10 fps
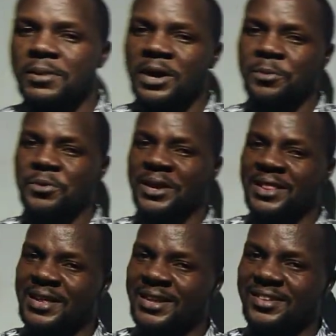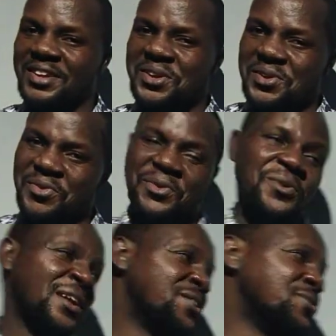I hope you get that. So
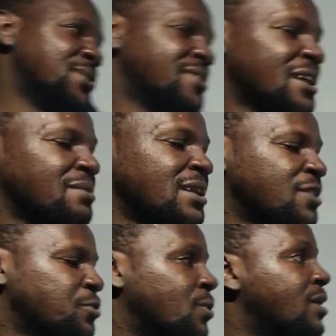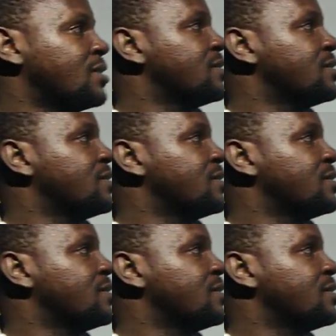don't let us waste time. The next one.